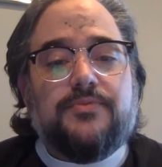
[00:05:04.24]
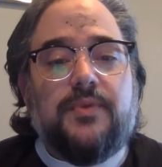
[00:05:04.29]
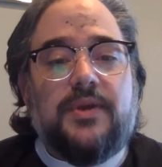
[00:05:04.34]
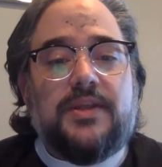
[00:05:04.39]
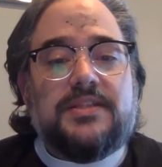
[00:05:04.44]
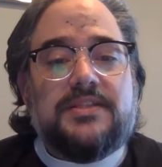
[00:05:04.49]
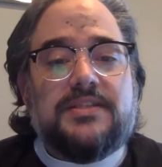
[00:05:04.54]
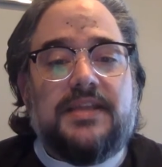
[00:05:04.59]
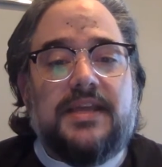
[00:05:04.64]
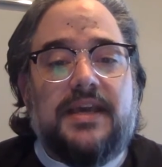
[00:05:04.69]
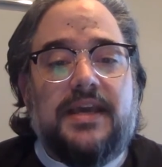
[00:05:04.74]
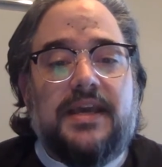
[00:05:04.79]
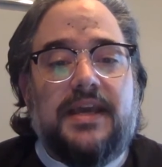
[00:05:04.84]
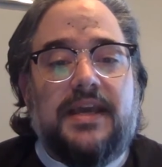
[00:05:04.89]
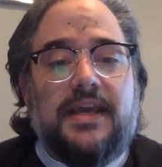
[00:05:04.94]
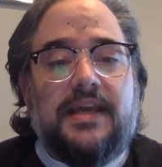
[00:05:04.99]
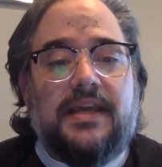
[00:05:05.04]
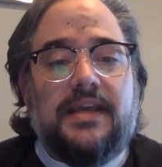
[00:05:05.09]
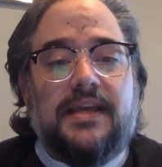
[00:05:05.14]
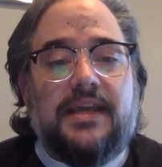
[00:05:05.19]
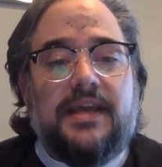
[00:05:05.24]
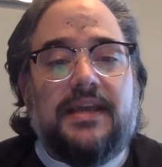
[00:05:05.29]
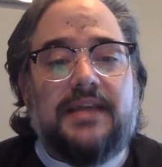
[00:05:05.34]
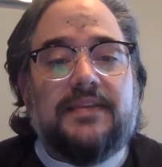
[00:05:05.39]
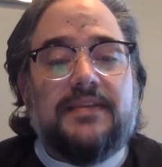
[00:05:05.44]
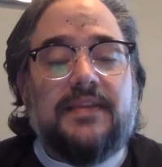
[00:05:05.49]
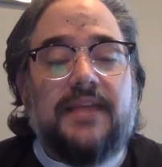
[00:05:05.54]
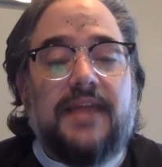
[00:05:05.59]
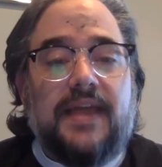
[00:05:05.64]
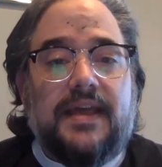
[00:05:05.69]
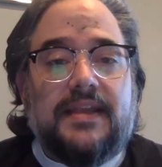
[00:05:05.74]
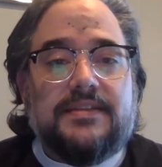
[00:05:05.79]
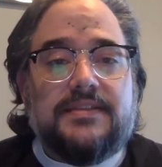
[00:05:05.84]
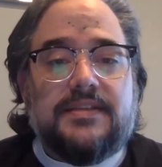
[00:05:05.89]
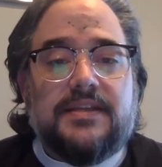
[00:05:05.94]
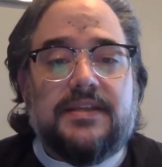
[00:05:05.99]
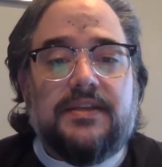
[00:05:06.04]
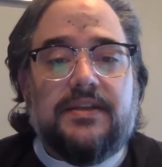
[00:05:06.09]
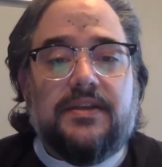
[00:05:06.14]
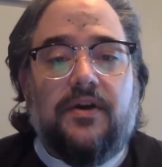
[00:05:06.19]
Wednesday and Lent
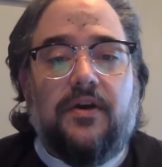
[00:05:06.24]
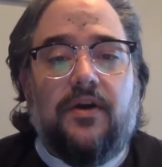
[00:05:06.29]
and